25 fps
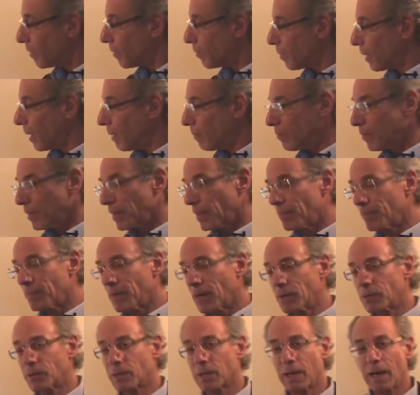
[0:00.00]
The problem with a
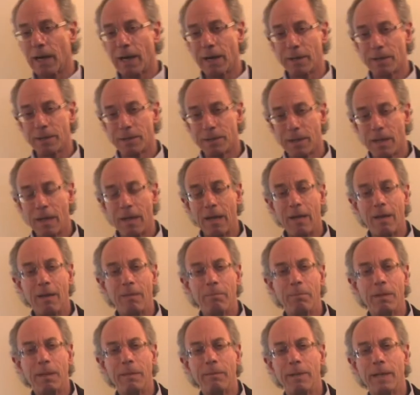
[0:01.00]
martial art is
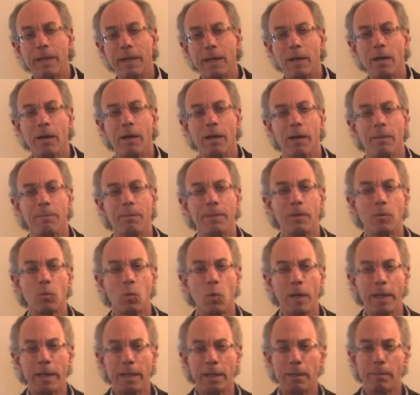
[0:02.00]
people get caught up
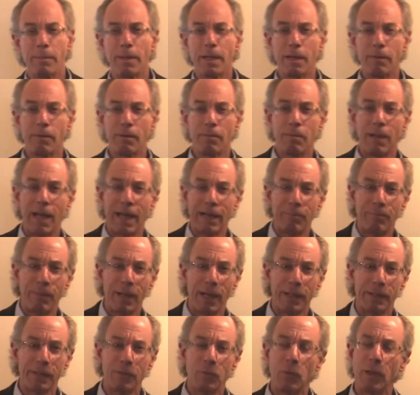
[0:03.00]
in wanting to become a black
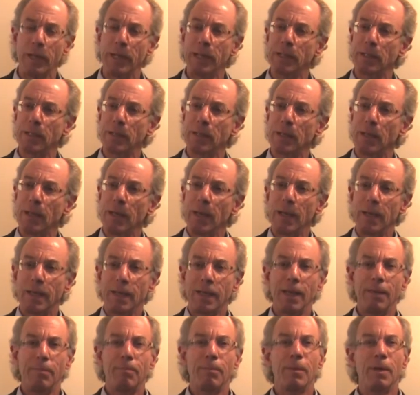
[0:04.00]
belt, and wanting to
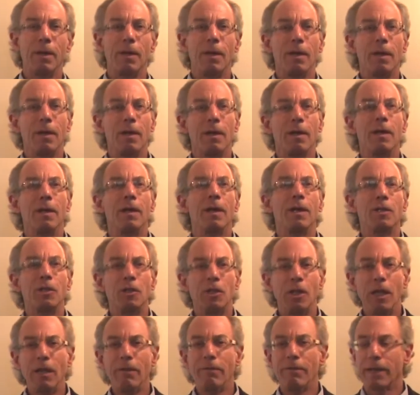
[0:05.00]
keep
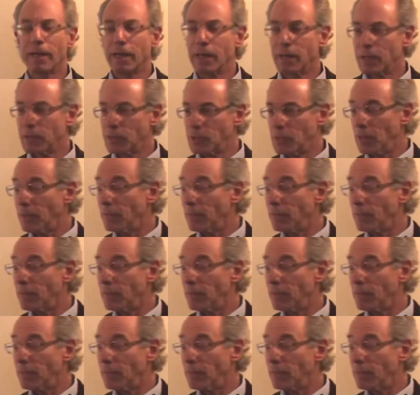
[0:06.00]
achieving, and